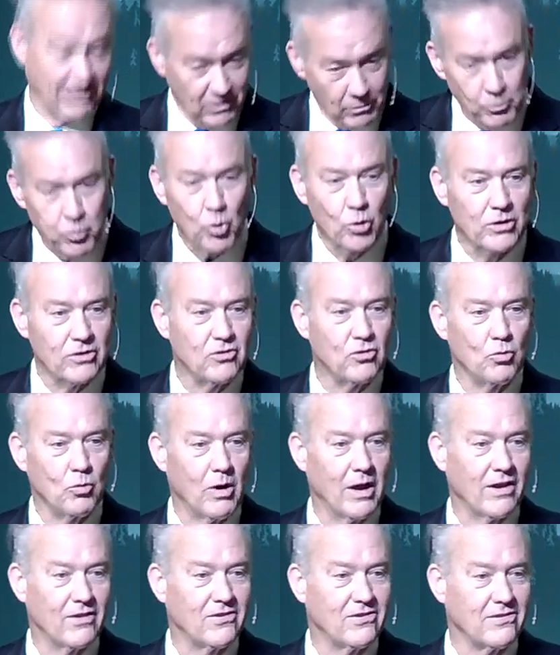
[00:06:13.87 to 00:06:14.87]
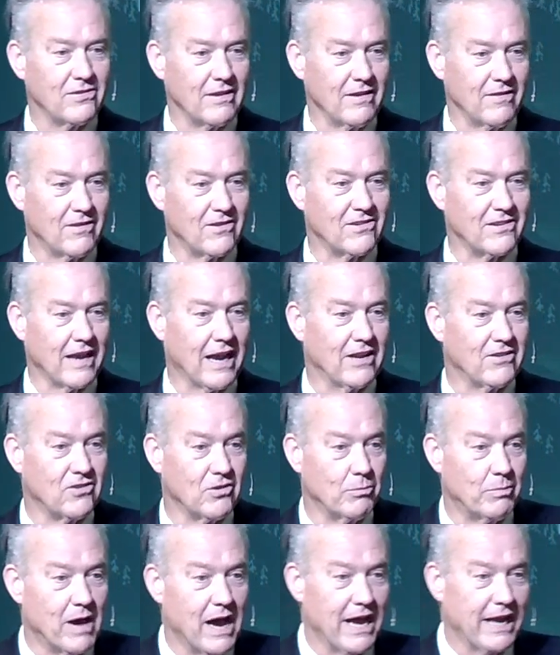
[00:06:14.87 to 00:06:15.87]
important to us in the science
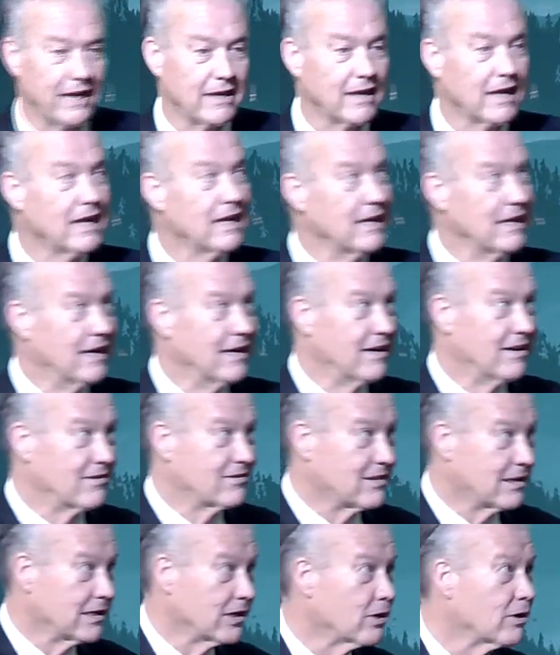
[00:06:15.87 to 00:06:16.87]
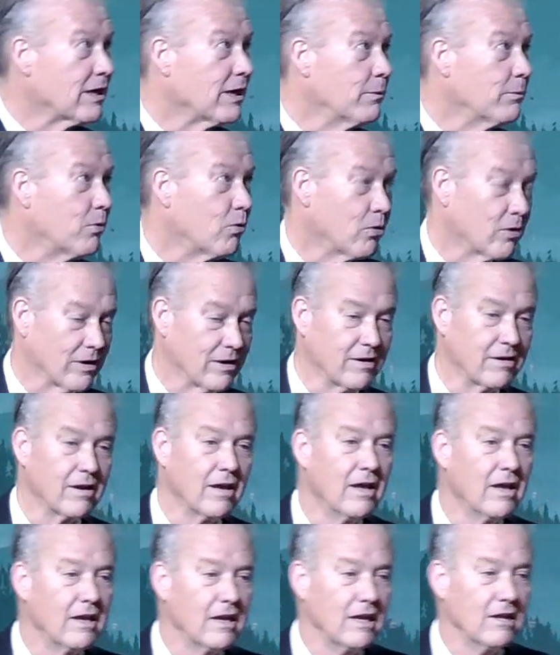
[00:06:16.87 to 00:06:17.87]
of mind, and it is clearly important
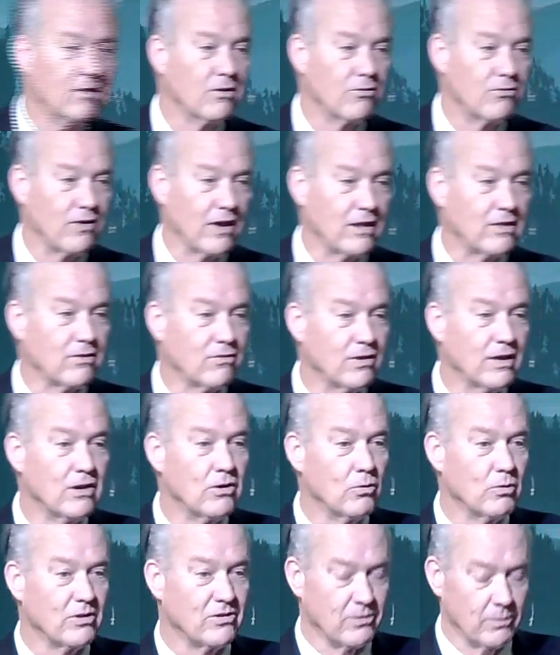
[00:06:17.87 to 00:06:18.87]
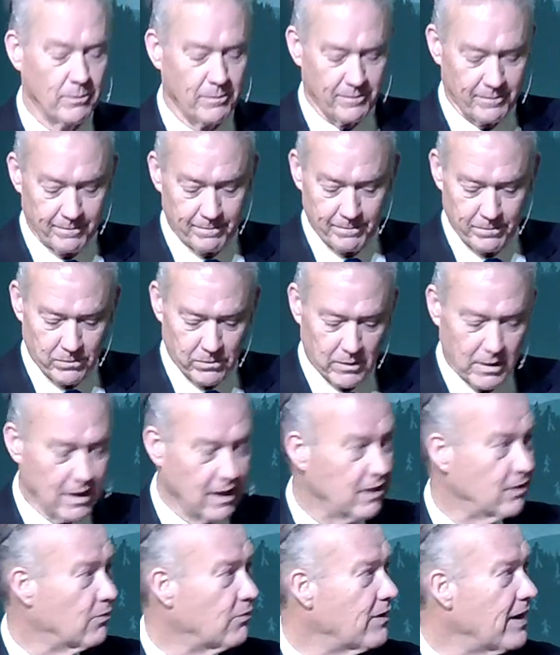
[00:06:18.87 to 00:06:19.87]
in the faith of Hinduism.
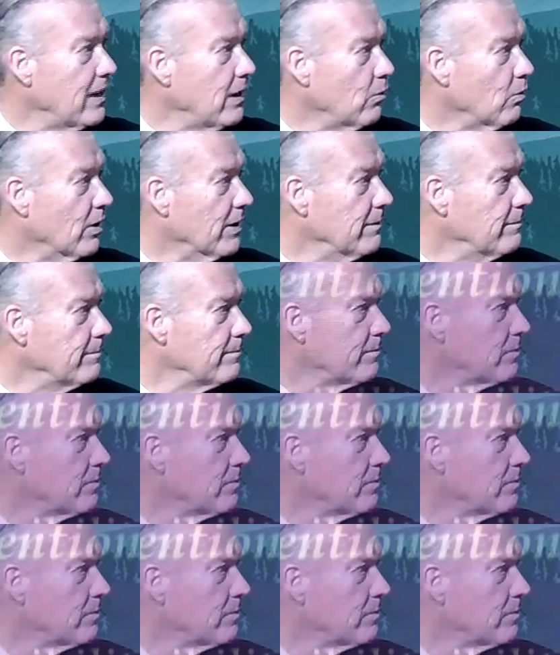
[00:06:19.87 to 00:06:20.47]
And the final one